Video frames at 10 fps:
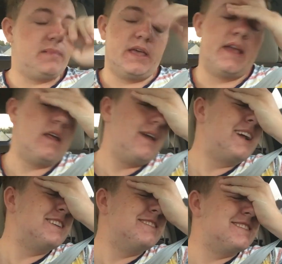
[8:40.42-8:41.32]
Yeah, now I
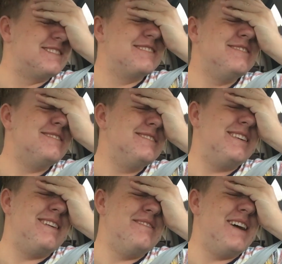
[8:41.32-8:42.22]
gotta go to school and
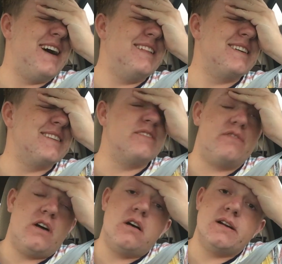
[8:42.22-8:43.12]
I'm not looking
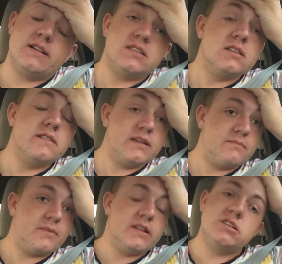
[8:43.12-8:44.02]
forward to it,
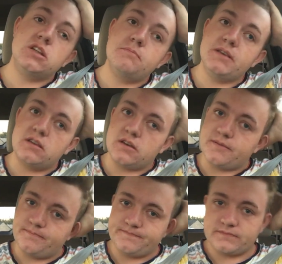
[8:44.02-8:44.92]
but it should be
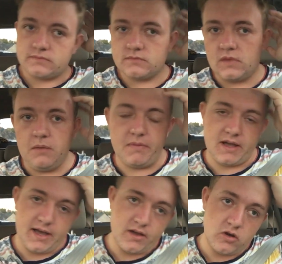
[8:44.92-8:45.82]
good. I'm keeping
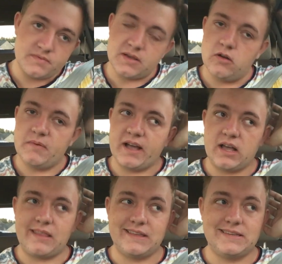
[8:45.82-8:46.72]
high hopes. I hope I
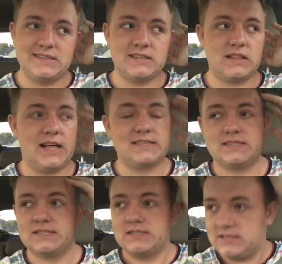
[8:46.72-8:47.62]
got like decent
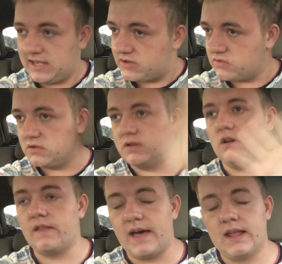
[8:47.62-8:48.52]
classes, schedule, and
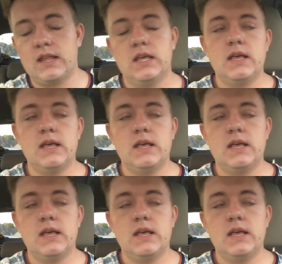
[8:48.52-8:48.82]
all that.